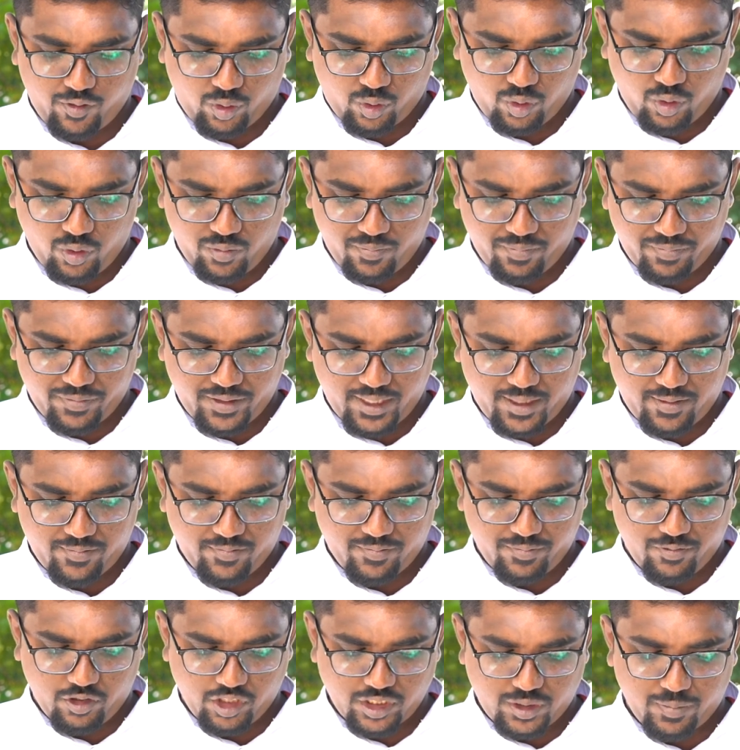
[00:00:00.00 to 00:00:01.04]
Rome,
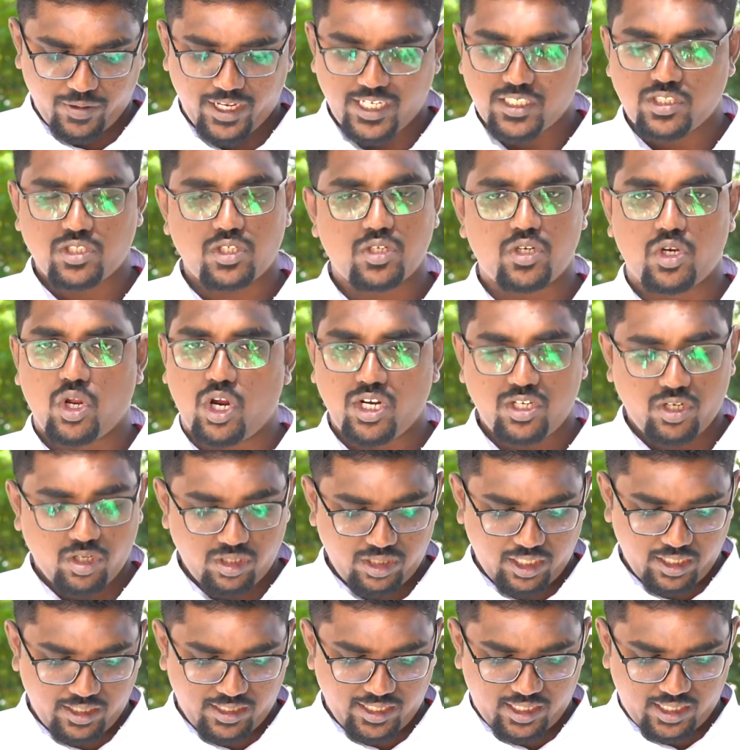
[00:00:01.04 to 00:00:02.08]
and was based not
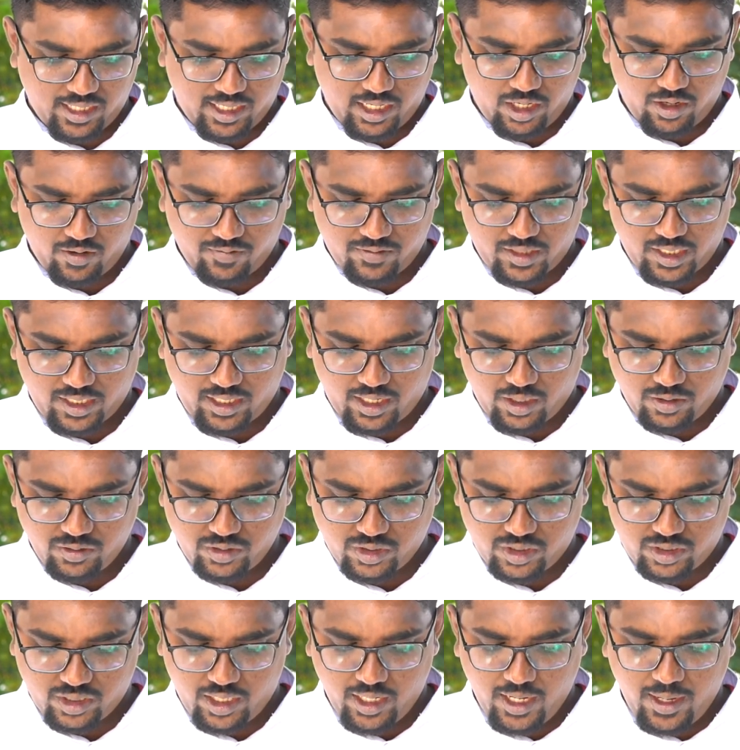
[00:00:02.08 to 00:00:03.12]
on the decree of the
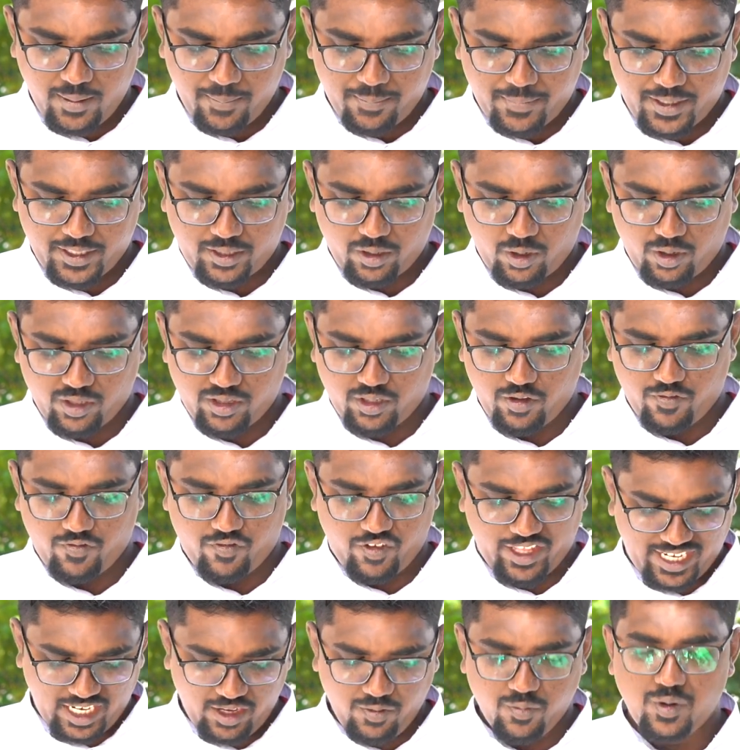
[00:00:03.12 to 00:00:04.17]
council but on the
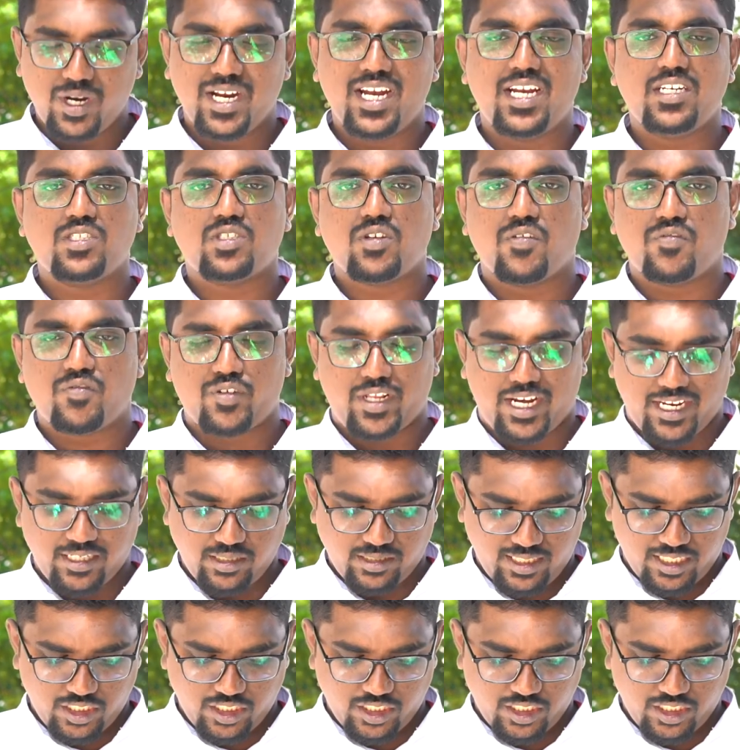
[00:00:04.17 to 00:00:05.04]
very words of Christ.